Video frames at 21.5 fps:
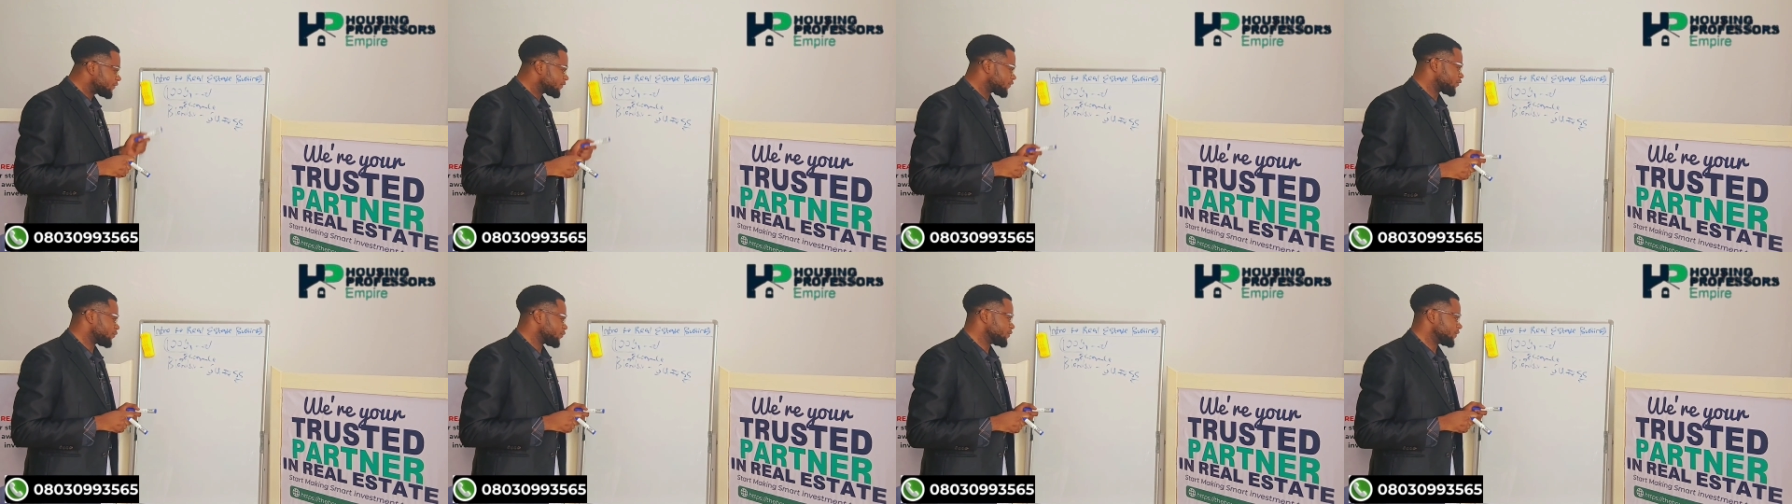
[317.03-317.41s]

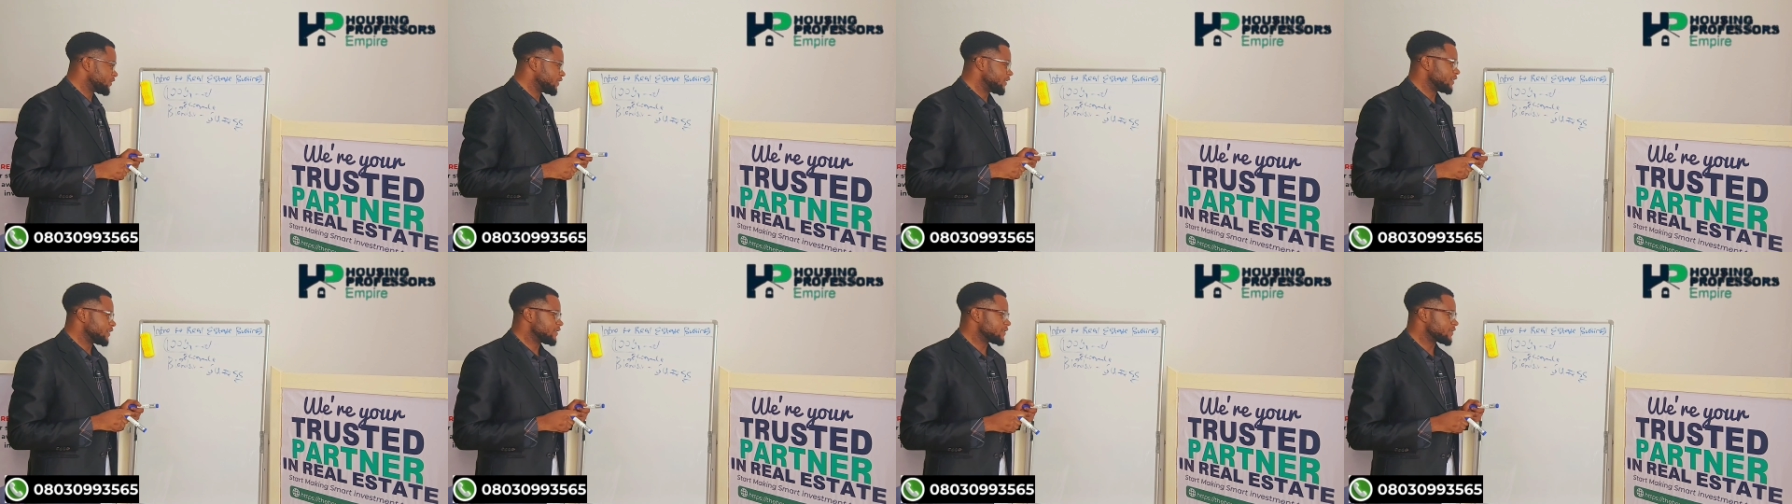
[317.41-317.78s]
from
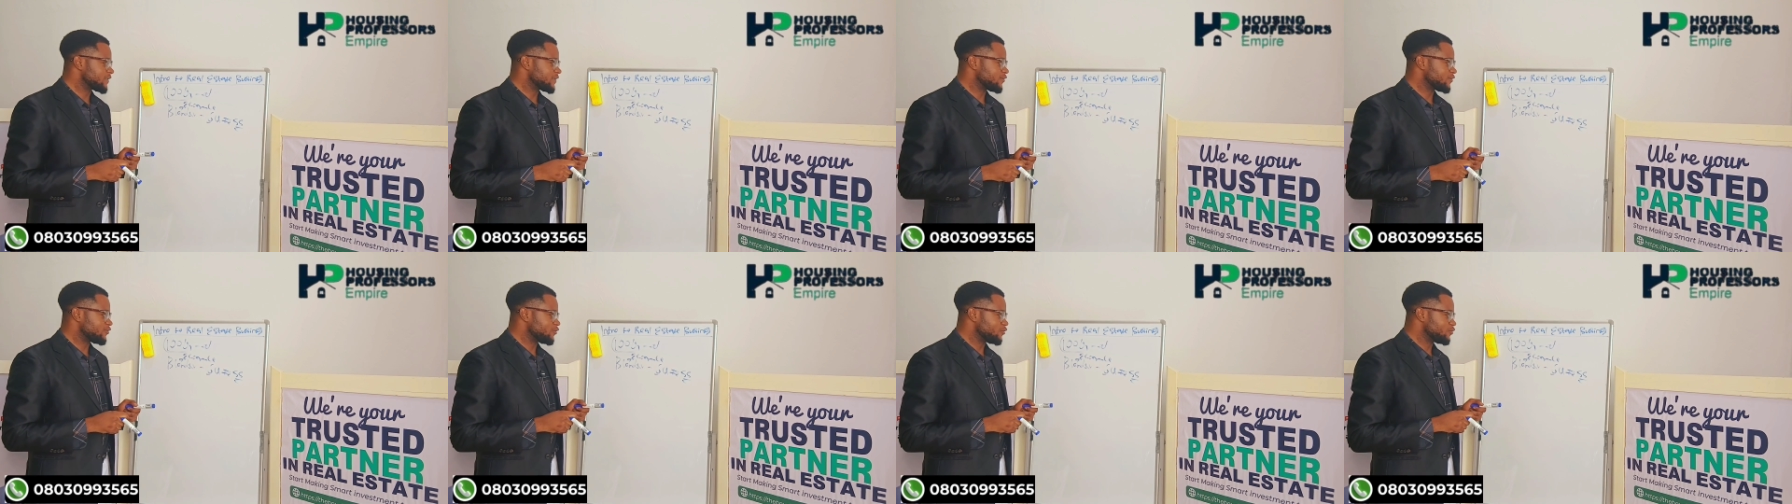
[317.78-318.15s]

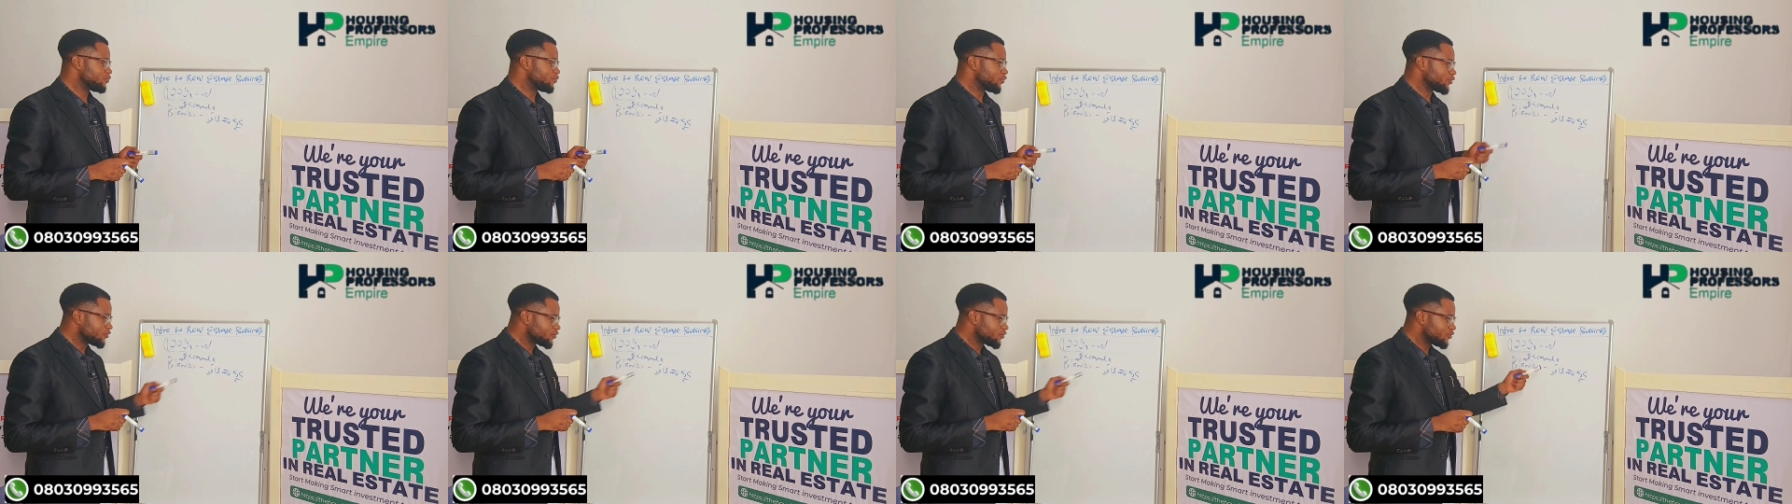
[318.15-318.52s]
this to
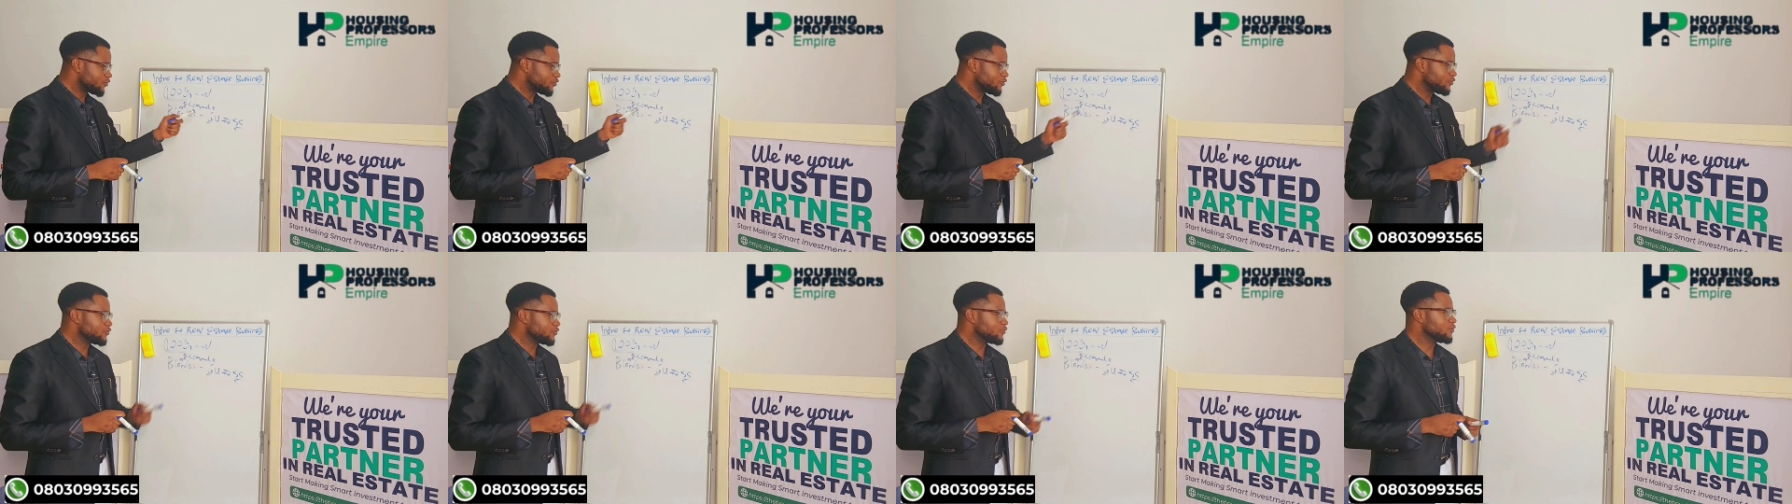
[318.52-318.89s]

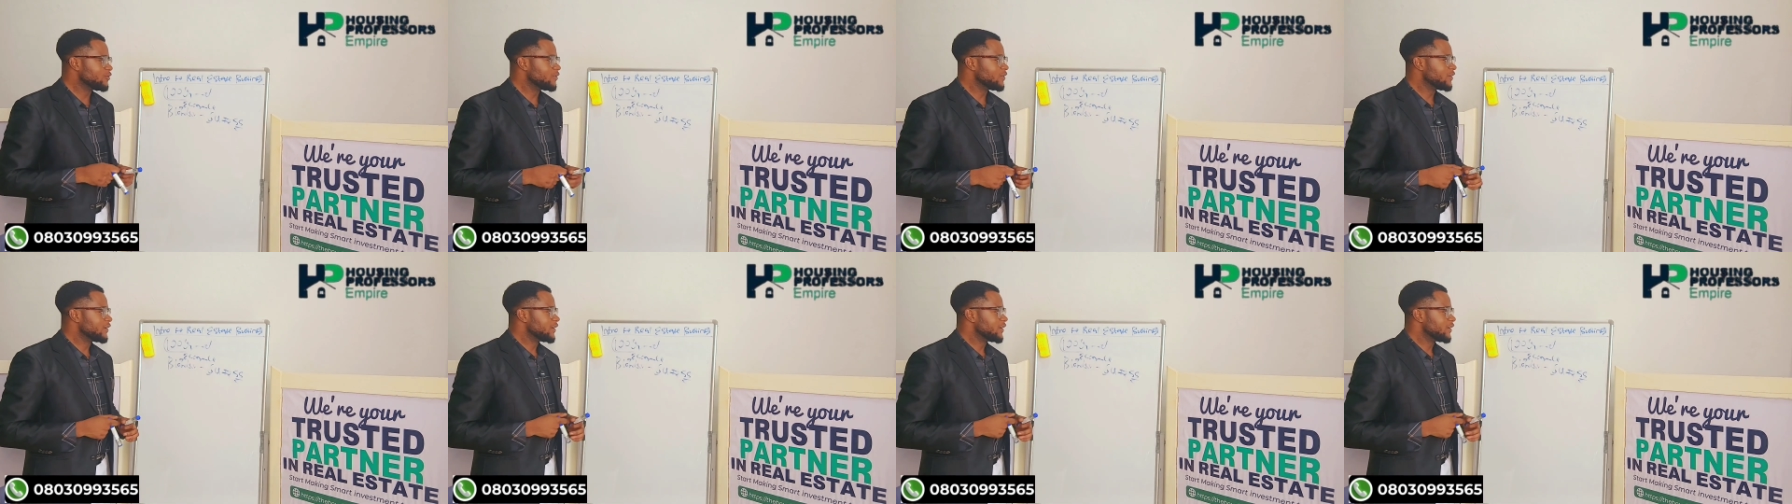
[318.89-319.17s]
pursue